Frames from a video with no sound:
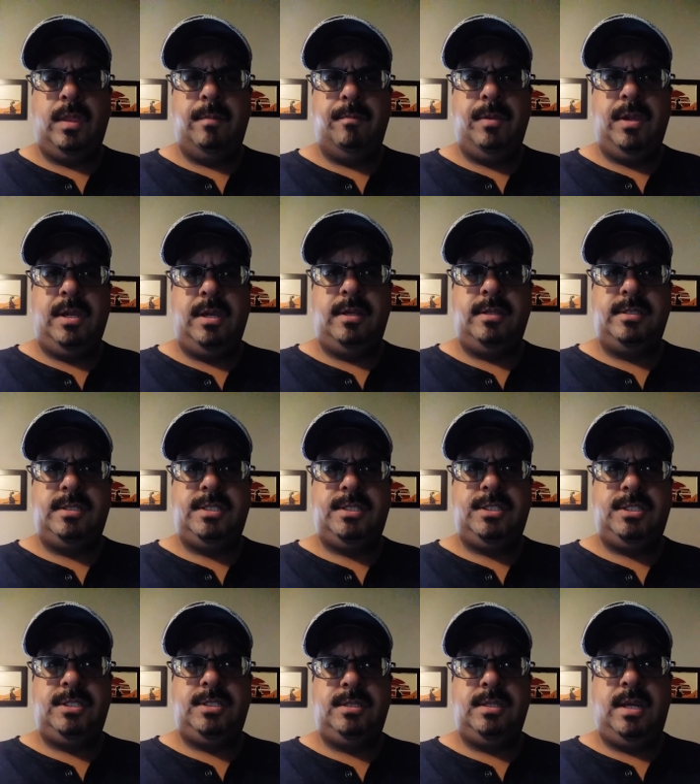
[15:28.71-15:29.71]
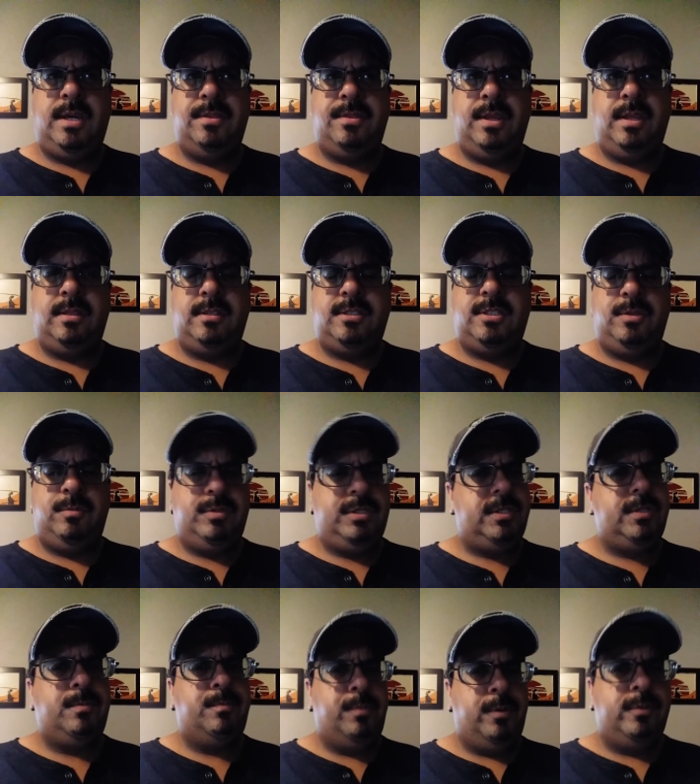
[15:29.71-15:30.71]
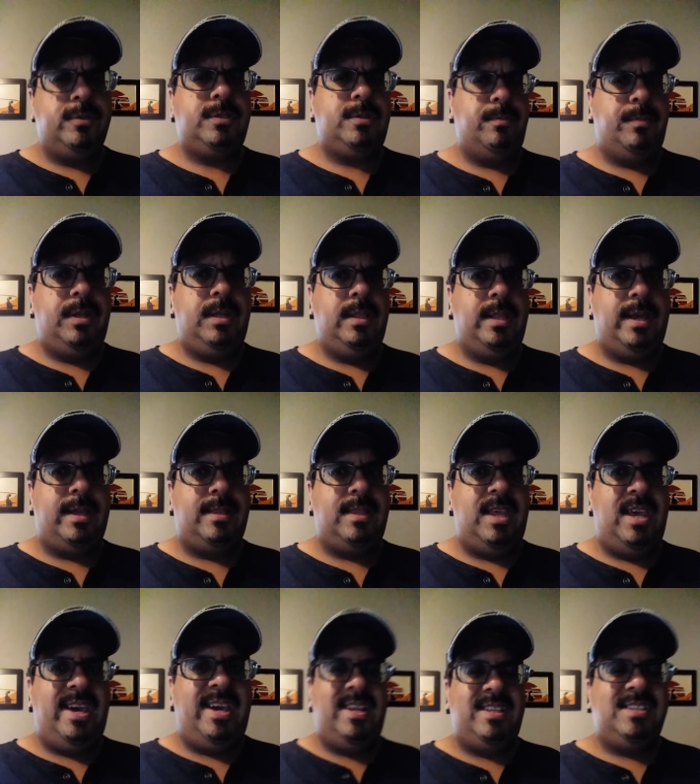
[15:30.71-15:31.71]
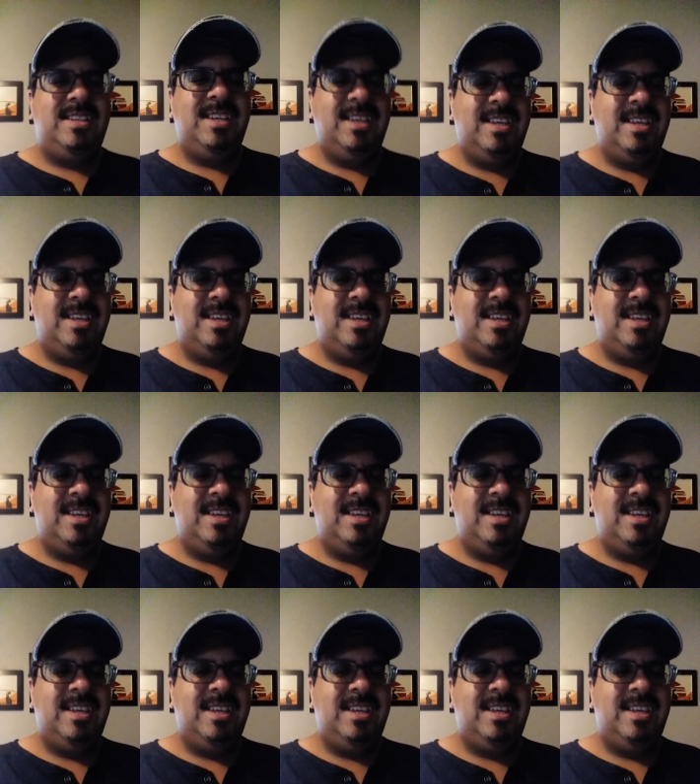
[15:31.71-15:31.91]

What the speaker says: because I think she was supposed to be like that.